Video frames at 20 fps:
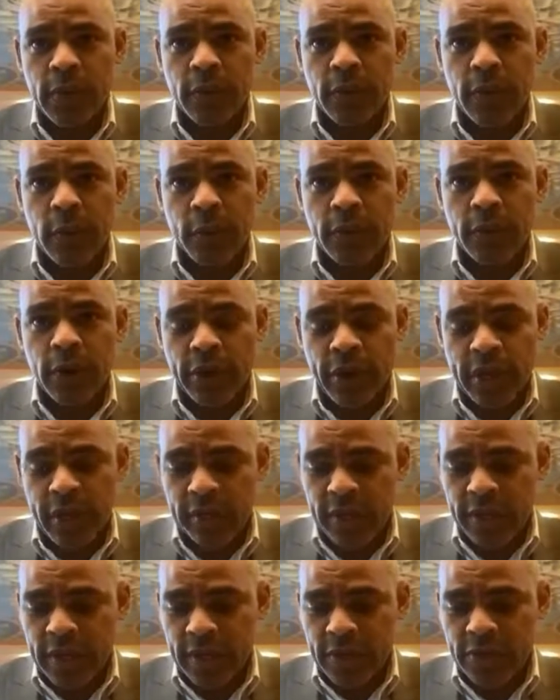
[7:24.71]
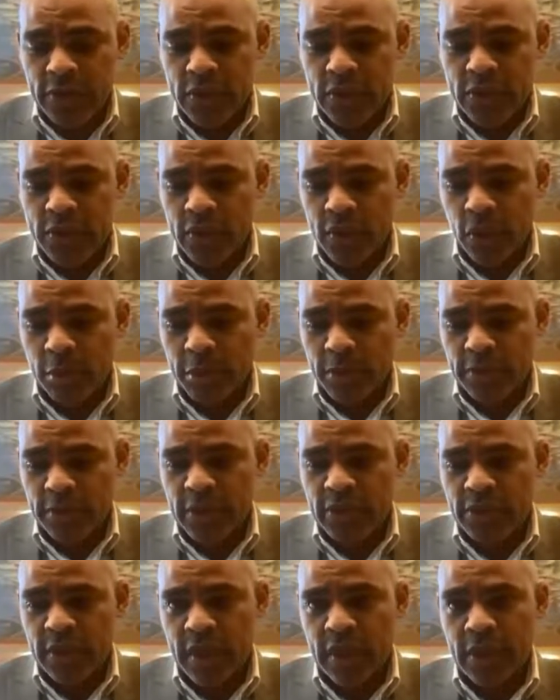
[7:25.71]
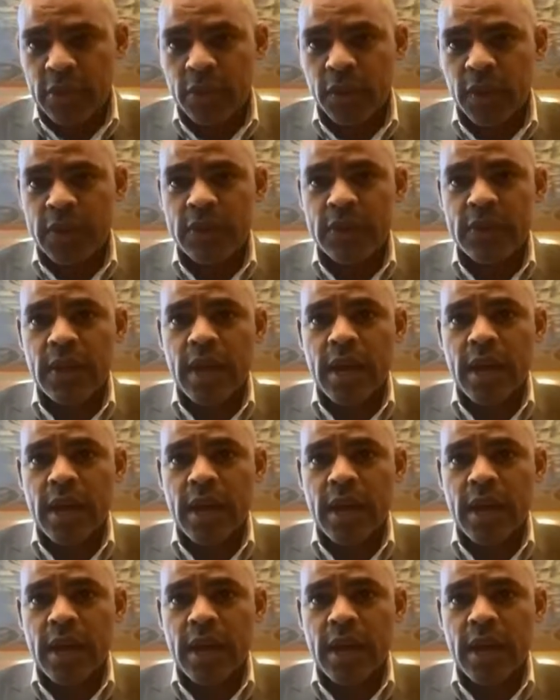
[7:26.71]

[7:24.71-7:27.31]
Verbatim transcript: that we are here and they should still be reaching out to us.